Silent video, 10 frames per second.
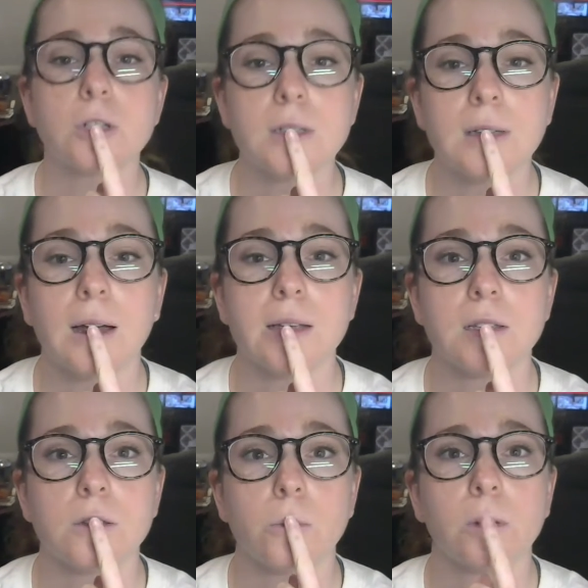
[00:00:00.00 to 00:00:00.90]
size,
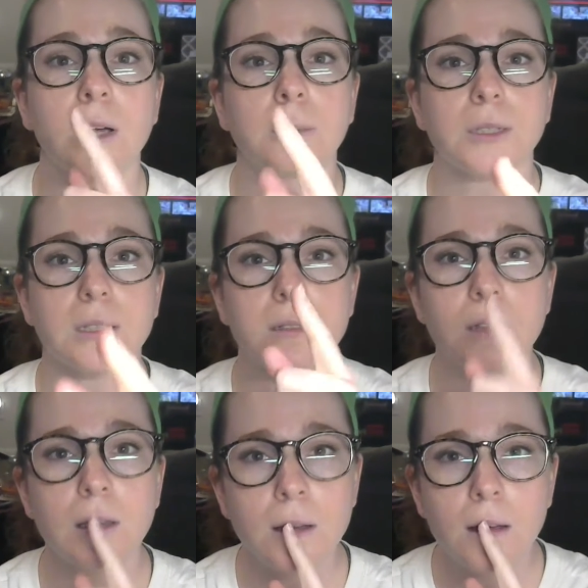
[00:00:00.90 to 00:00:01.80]
as you were able to
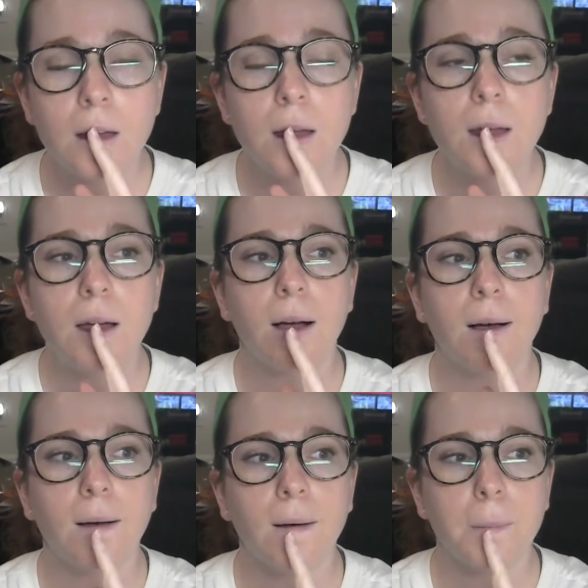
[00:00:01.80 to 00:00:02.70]
see,
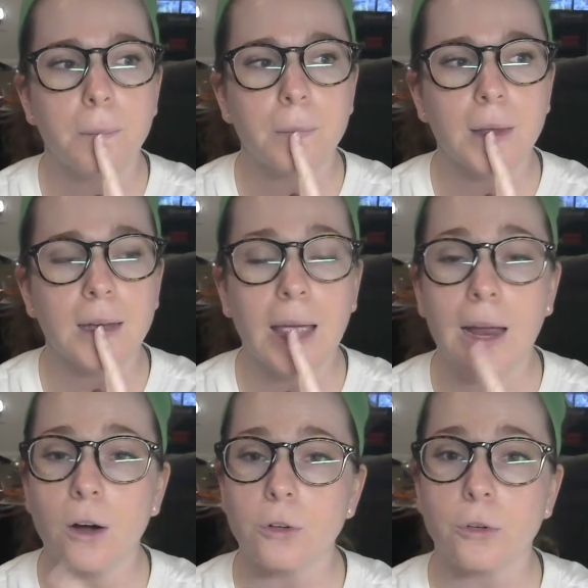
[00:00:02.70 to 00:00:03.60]
and
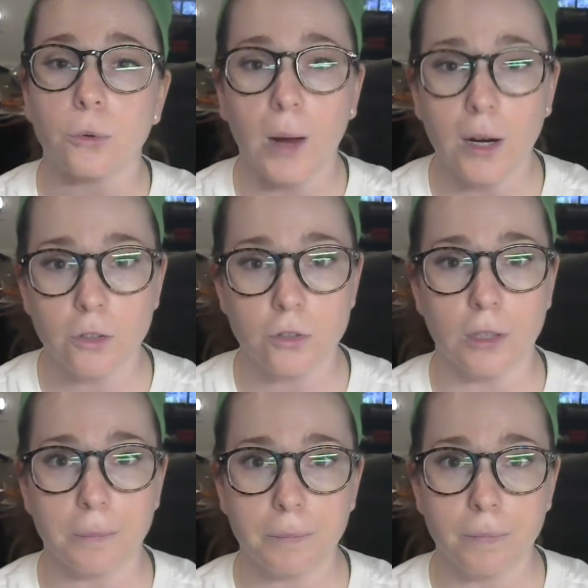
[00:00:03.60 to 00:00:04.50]
air
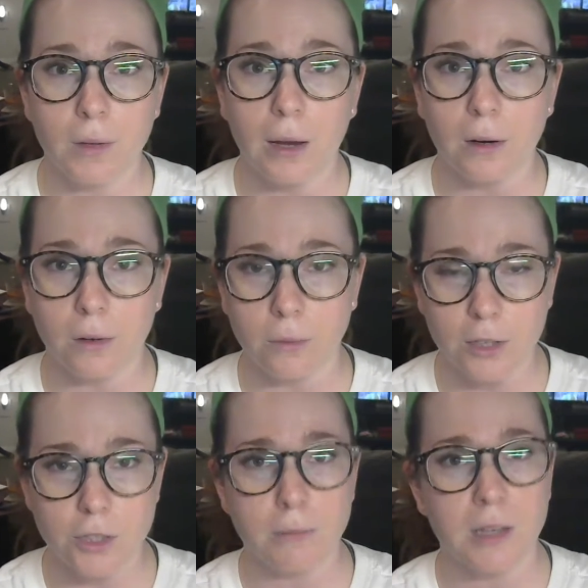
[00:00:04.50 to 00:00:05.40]
direction. Air
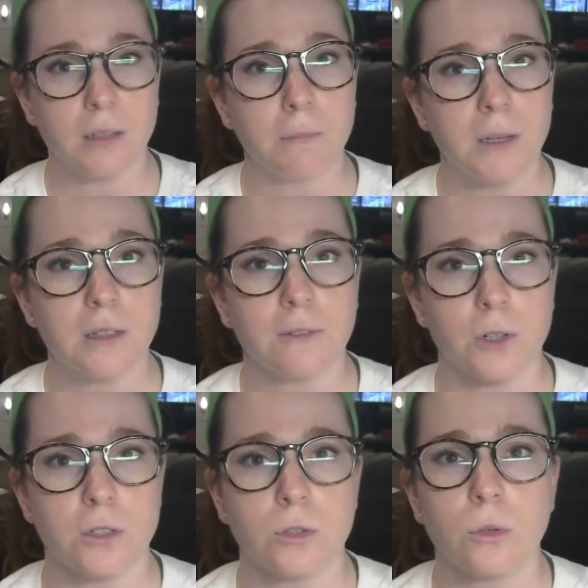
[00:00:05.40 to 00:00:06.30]
direction makes a big
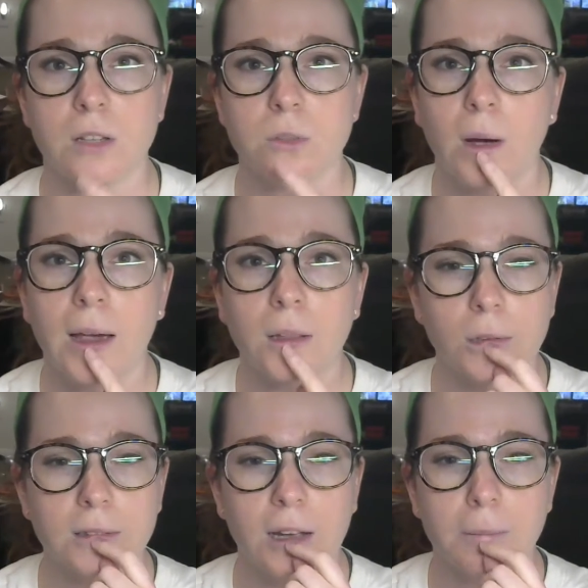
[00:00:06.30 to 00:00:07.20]
difference too. That's why it
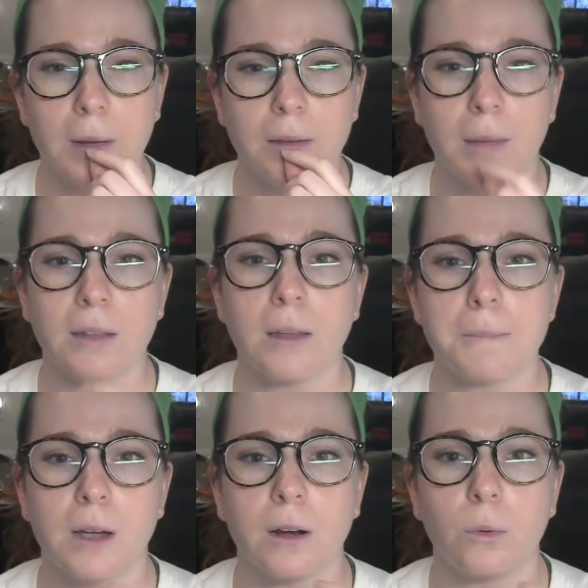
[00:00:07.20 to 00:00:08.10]
looked like my lips
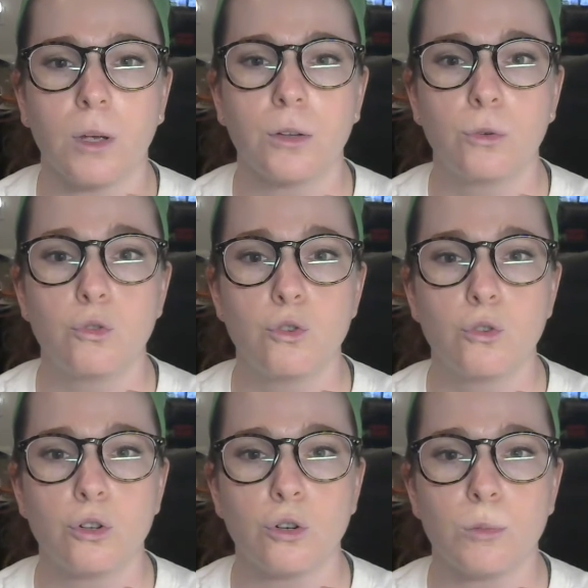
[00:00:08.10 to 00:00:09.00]
kind of went
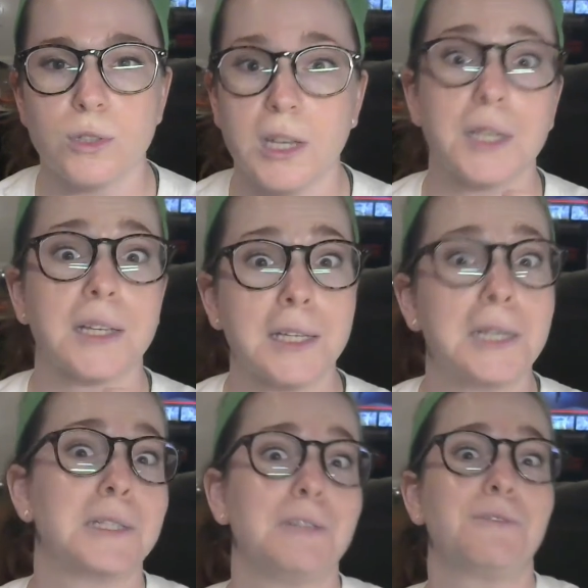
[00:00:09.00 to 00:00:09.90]
almost like
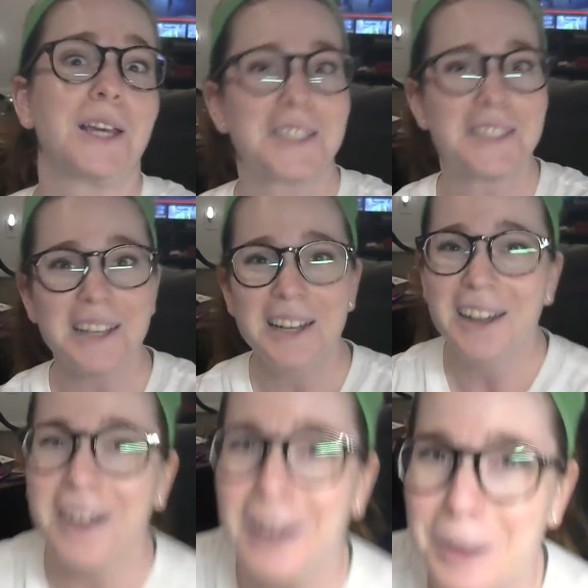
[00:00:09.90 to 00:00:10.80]
kissy face
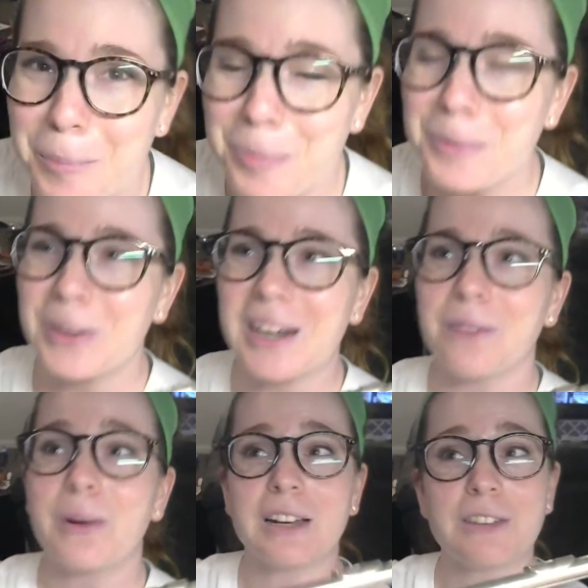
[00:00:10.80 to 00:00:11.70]
when I
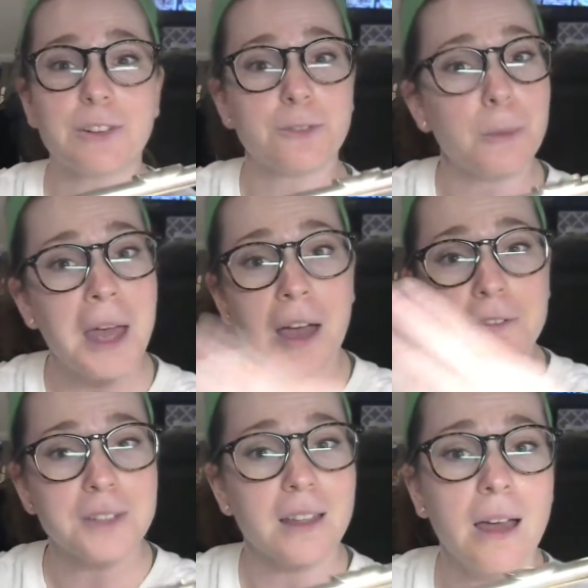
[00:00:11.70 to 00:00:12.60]
went even from the F
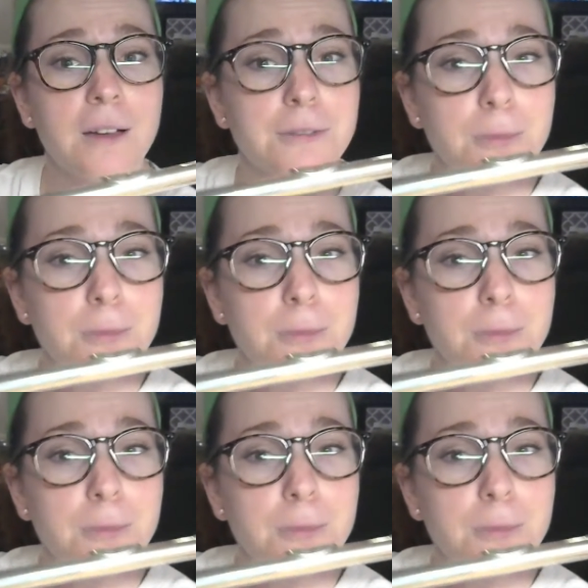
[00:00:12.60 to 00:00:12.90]
to the F.